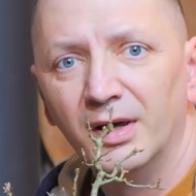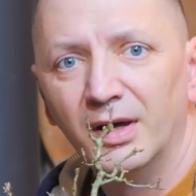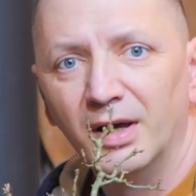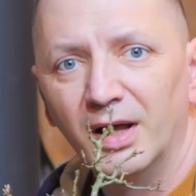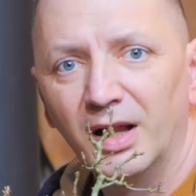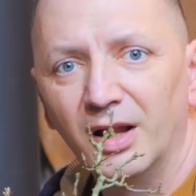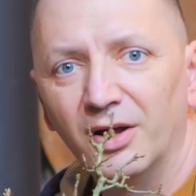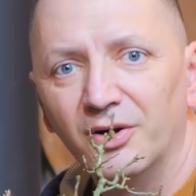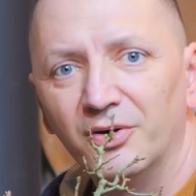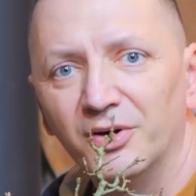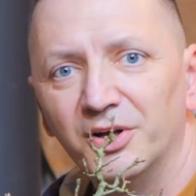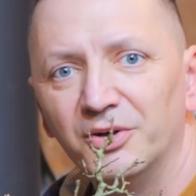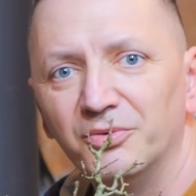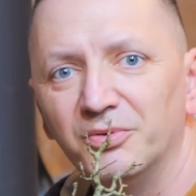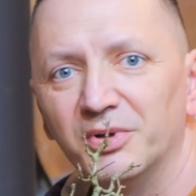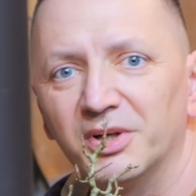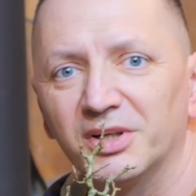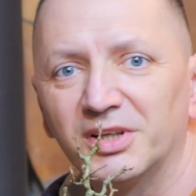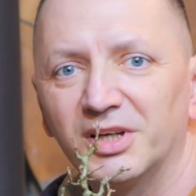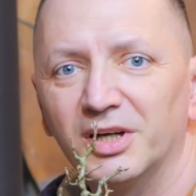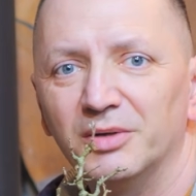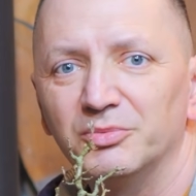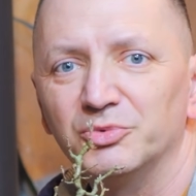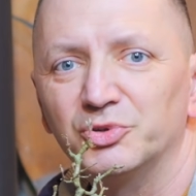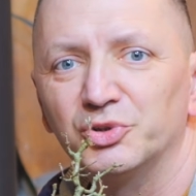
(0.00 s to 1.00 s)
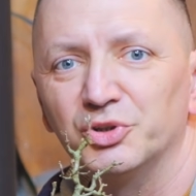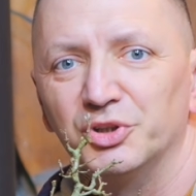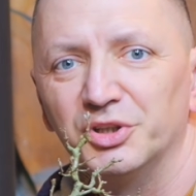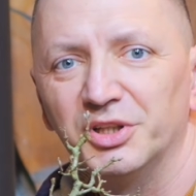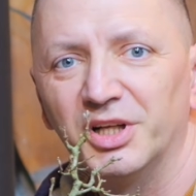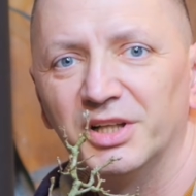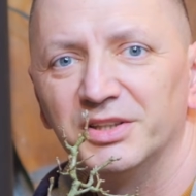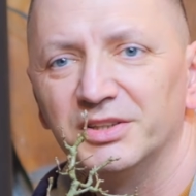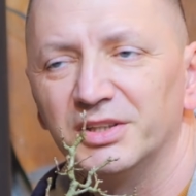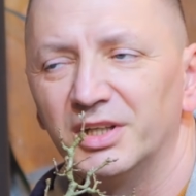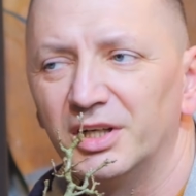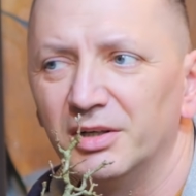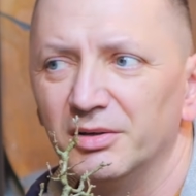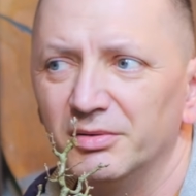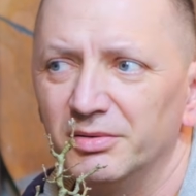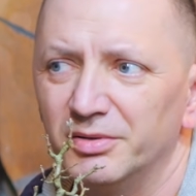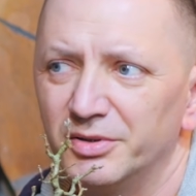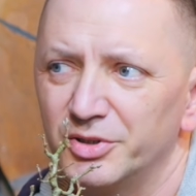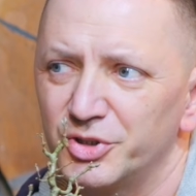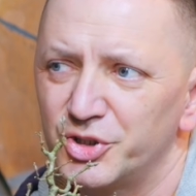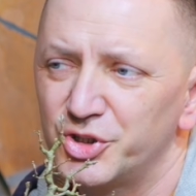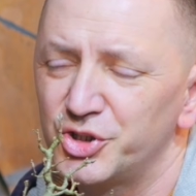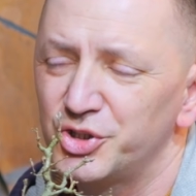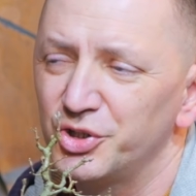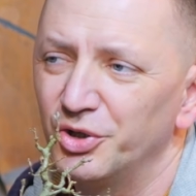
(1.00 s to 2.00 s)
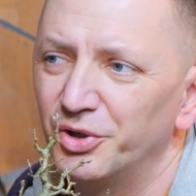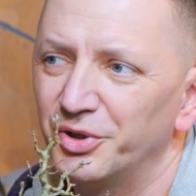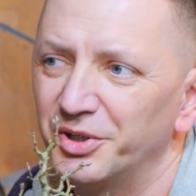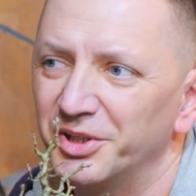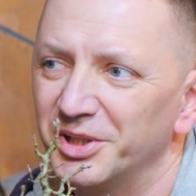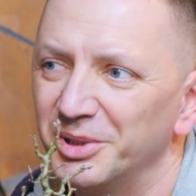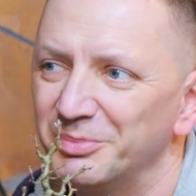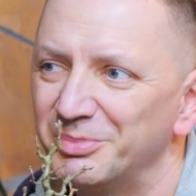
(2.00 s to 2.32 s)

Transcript: Hello and welcome to another short